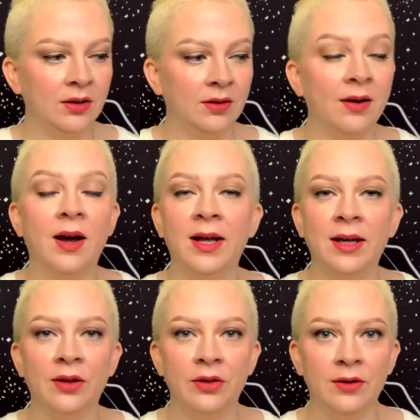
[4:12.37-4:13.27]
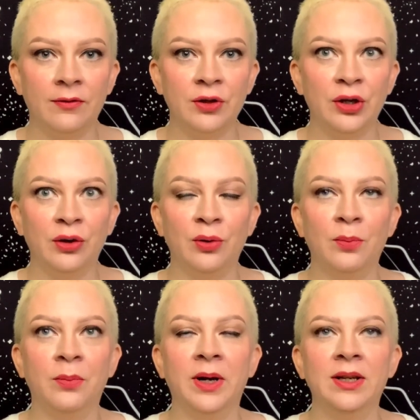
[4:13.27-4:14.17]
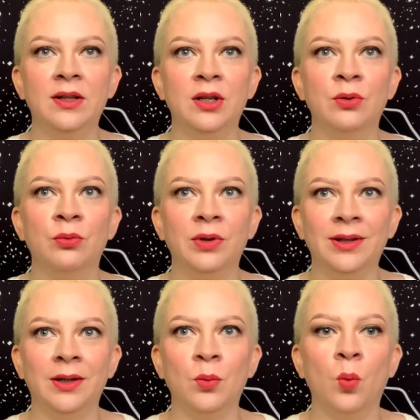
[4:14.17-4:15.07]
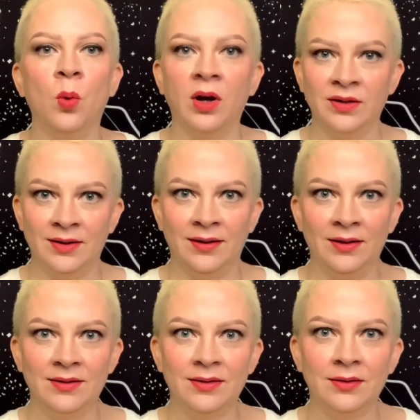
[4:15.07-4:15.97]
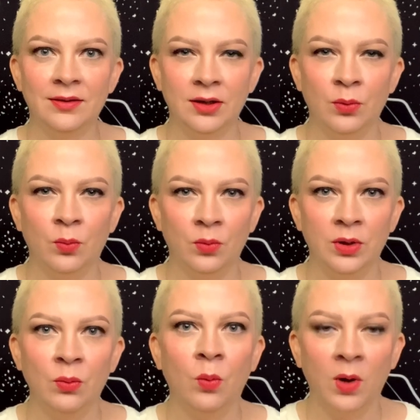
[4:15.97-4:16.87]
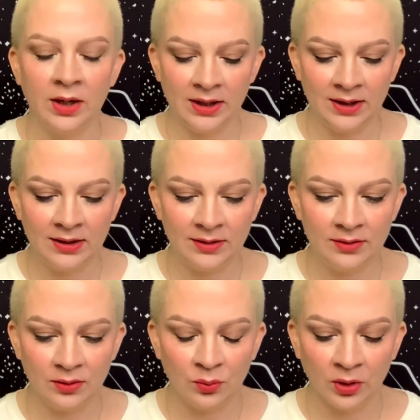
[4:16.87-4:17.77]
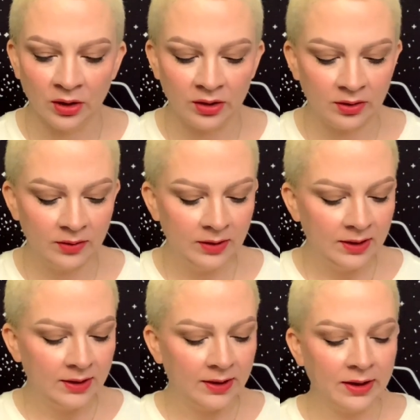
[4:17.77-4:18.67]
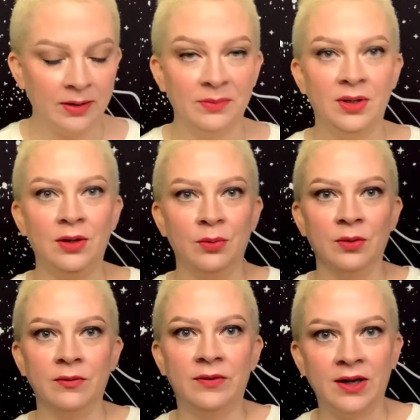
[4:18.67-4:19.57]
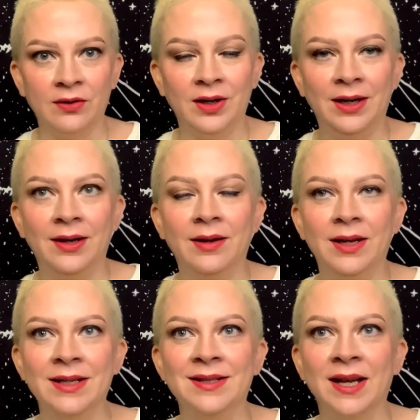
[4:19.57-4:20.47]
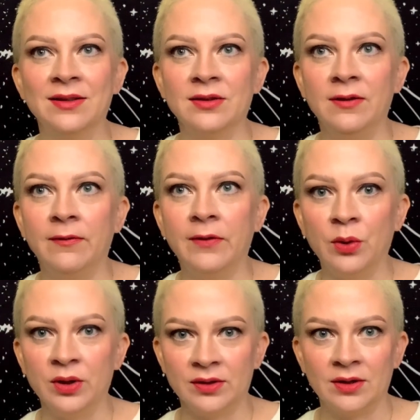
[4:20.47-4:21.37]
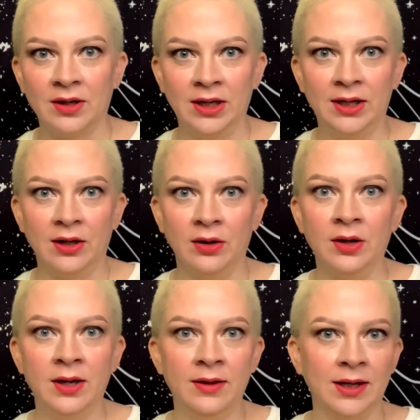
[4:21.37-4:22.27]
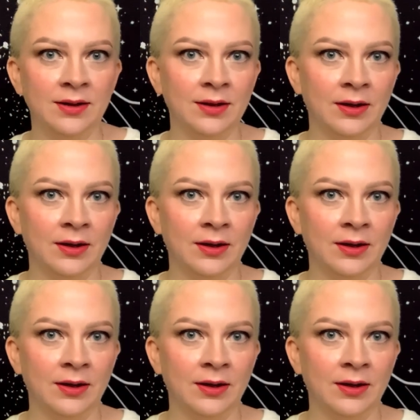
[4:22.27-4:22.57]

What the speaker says: not healthy for you, but you really wanted it. You wanted it to work. You were very intensely focused on it here. That